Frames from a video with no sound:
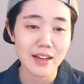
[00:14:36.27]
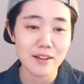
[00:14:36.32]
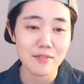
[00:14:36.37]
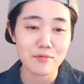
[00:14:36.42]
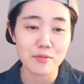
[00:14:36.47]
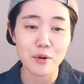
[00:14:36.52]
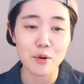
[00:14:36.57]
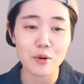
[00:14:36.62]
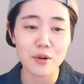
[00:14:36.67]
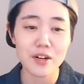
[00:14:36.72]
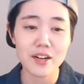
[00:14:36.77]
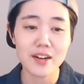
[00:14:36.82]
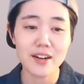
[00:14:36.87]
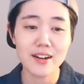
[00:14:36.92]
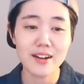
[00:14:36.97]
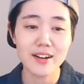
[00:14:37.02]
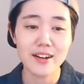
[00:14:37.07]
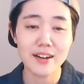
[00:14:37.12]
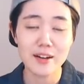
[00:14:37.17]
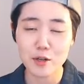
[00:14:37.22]
For
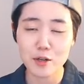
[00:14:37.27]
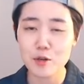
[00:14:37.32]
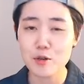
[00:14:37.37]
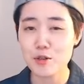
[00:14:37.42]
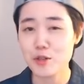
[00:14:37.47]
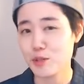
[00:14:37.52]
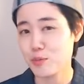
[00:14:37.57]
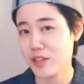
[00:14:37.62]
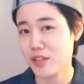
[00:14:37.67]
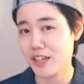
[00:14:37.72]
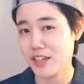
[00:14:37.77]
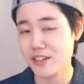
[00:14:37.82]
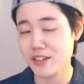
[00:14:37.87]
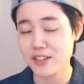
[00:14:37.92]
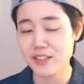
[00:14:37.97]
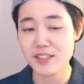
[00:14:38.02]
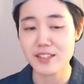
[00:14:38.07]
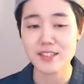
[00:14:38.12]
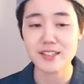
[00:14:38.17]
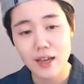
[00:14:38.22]
low Q
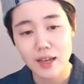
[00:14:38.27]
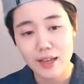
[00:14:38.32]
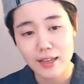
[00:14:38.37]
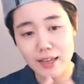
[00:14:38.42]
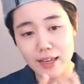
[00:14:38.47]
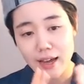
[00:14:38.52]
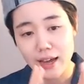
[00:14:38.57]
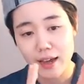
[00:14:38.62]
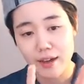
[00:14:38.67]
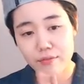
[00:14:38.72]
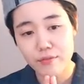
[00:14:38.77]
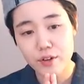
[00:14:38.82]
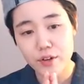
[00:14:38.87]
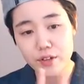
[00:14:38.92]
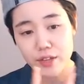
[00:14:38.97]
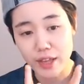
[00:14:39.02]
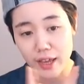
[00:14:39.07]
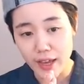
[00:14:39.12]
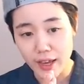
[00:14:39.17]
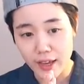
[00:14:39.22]
players, yeah, after
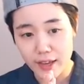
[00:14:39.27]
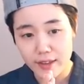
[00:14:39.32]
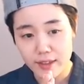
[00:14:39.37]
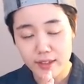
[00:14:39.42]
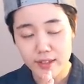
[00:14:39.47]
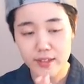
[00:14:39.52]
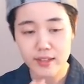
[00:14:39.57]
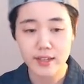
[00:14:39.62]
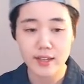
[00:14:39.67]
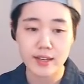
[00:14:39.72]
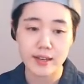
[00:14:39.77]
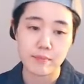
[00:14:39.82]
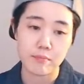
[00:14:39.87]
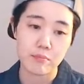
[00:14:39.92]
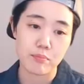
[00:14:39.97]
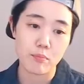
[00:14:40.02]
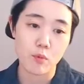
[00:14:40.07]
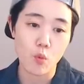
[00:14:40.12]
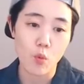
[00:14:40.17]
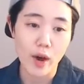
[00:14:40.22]
that,
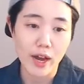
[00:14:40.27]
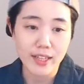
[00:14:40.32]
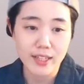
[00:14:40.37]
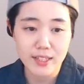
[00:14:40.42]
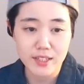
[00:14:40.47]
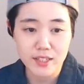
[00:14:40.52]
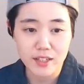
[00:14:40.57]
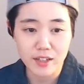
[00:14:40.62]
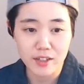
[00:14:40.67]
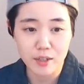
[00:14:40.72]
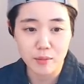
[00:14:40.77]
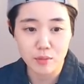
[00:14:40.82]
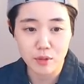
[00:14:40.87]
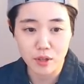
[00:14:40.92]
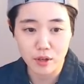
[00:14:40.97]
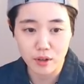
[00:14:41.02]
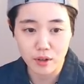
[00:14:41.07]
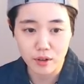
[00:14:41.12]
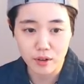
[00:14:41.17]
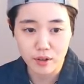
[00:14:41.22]
white is gonna
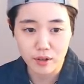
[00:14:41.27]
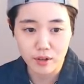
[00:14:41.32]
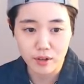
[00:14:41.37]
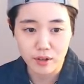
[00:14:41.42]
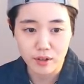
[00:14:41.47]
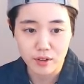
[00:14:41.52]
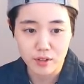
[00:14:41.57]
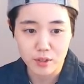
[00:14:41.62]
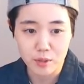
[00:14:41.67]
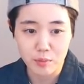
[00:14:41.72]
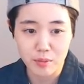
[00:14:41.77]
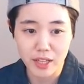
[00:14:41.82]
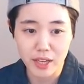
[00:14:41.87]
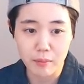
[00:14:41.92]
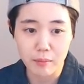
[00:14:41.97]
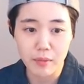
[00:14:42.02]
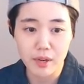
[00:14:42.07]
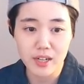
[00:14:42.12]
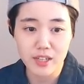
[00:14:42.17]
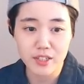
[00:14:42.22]
block, so
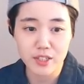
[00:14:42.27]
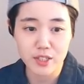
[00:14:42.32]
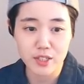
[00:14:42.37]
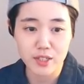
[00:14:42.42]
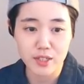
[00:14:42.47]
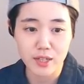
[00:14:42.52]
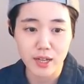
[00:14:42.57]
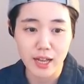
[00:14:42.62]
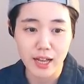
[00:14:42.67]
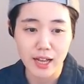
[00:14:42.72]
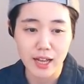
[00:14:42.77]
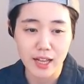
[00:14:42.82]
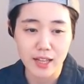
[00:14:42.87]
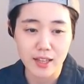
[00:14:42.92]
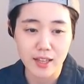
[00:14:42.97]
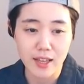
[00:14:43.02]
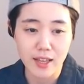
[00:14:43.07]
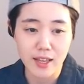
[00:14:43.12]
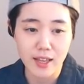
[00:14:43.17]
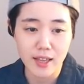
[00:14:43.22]
black must
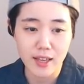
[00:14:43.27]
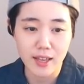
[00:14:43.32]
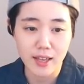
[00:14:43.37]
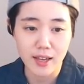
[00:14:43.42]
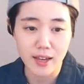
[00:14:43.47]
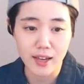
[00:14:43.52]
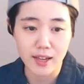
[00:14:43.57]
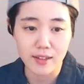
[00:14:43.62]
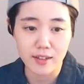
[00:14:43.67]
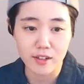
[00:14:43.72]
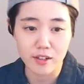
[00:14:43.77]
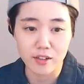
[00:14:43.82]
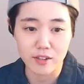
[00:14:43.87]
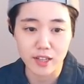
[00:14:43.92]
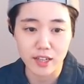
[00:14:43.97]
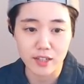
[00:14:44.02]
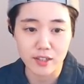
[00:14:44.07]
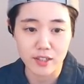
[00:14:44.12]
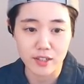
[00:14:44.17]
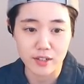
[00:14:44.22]
hane and
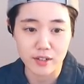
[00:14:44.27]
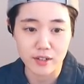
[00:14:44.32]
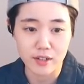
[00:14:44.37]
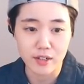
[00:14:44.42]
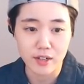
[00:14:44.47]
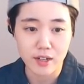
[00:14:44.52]
connect here.